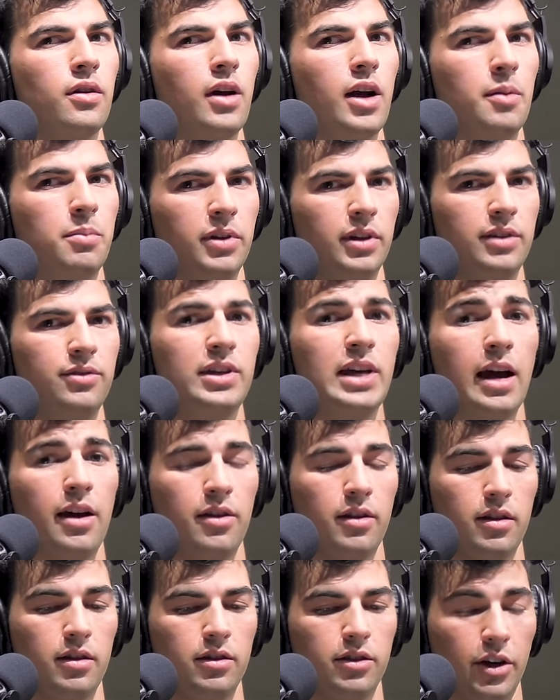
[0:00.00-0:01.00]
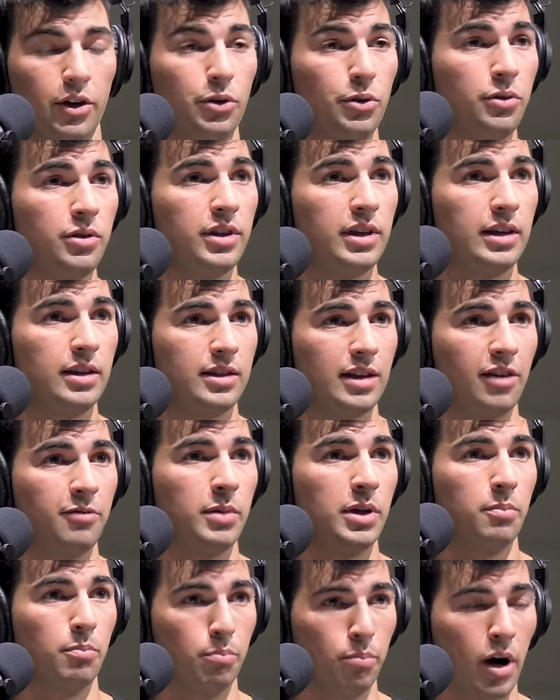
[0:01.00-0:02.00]
I believe yeah, the Houthis have
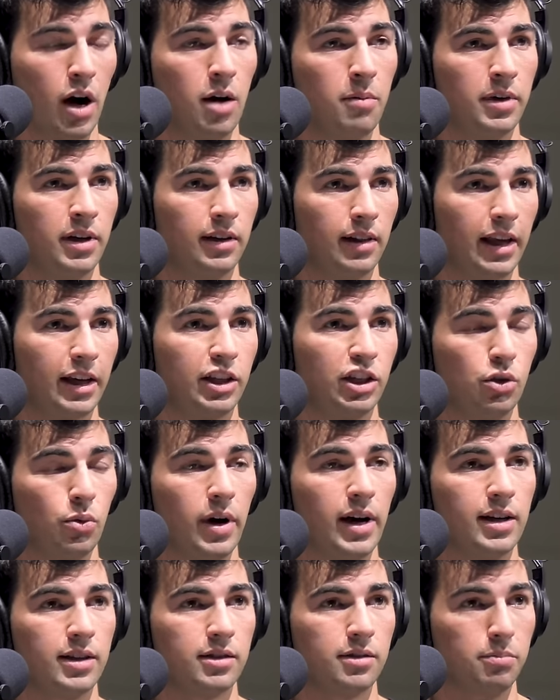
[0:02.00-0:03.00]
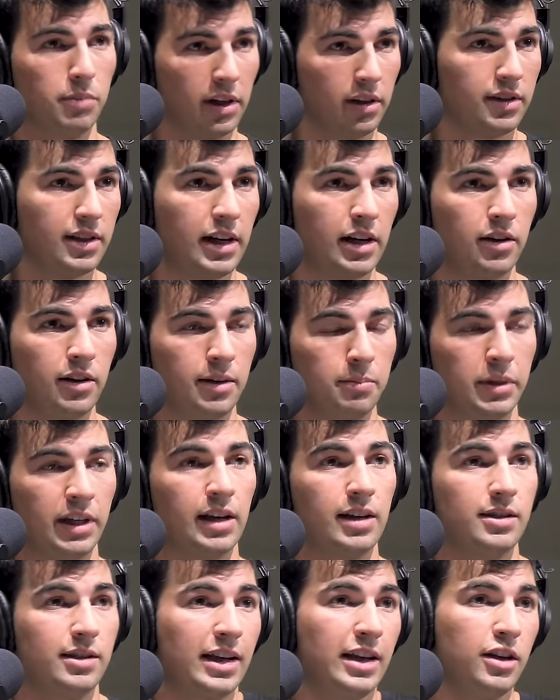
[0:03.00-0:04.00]
been bombing like U.S. military
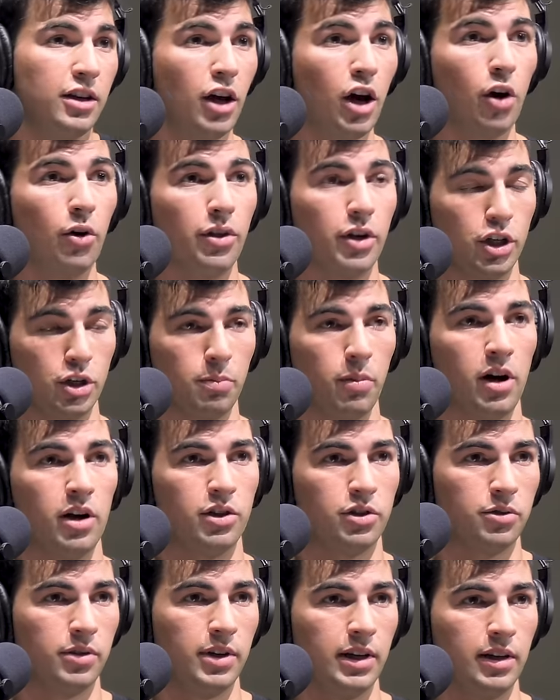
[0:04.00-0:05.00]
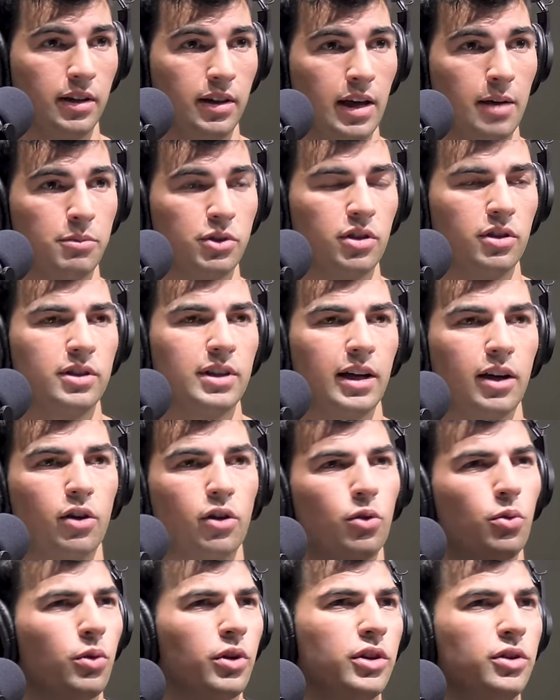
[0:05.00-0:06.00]
because they know they're sponsoring them. So it's like,
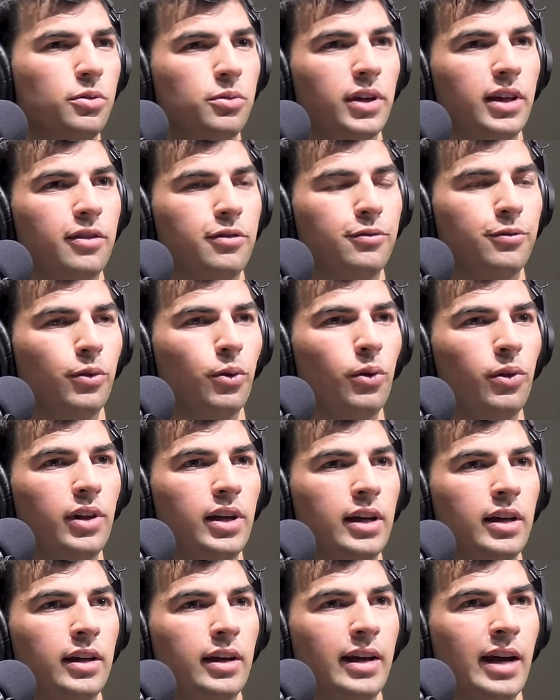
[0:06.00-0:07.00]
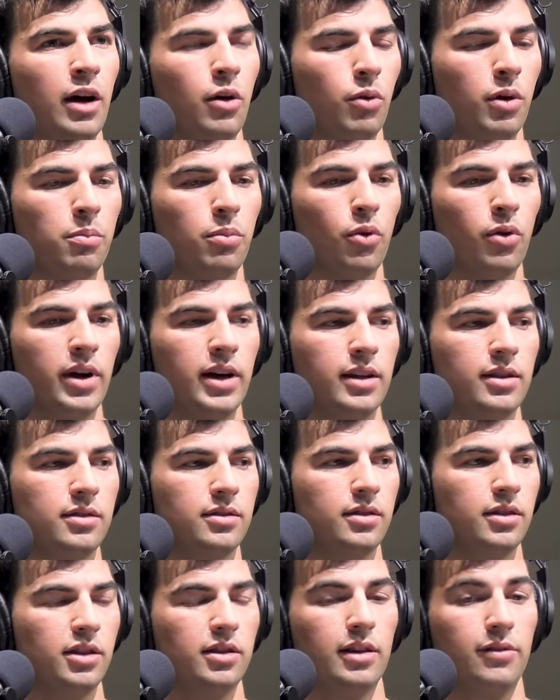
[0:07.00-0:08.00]
who are you really fooling? And at what point is
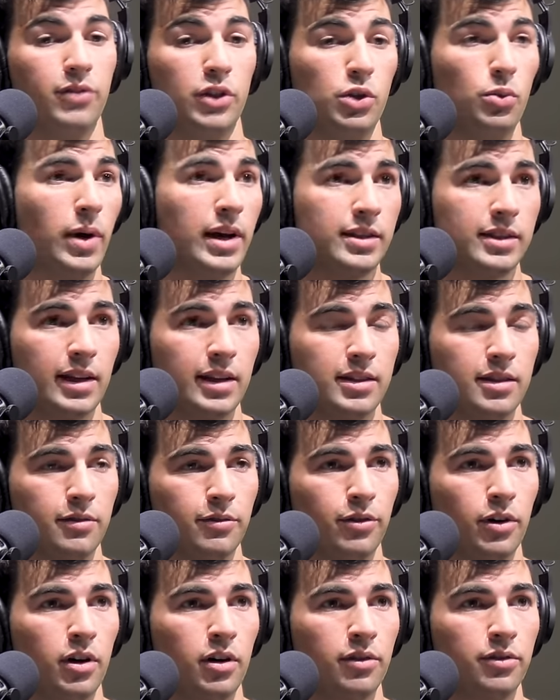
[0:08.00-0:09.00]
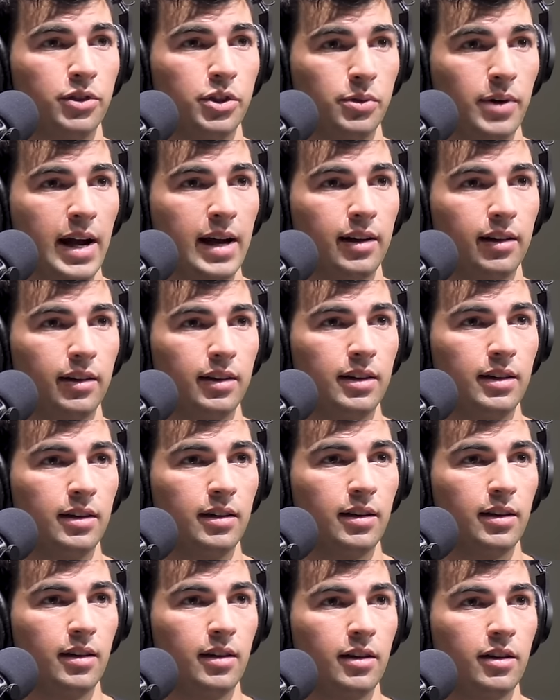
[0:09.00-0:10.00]
if the U.S. gets involved directly?
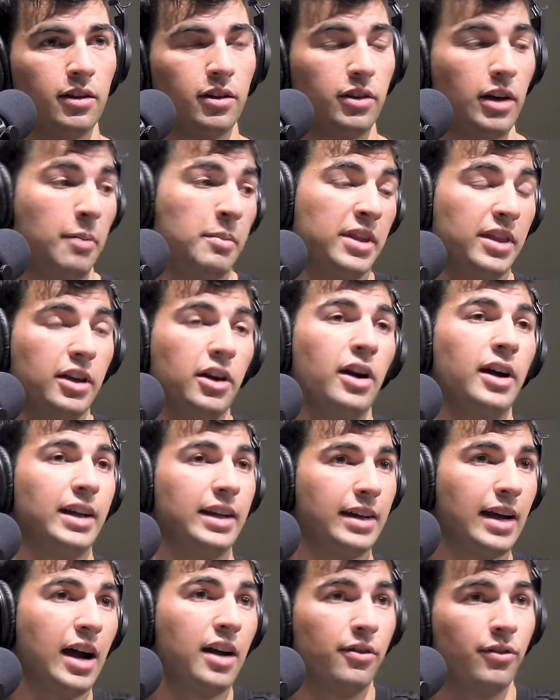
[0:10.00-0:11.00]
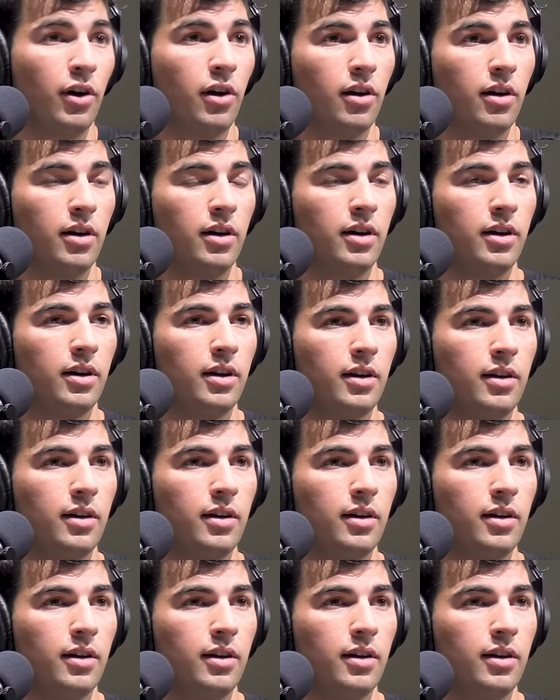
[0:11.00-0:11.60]
I mean, they already kind of are.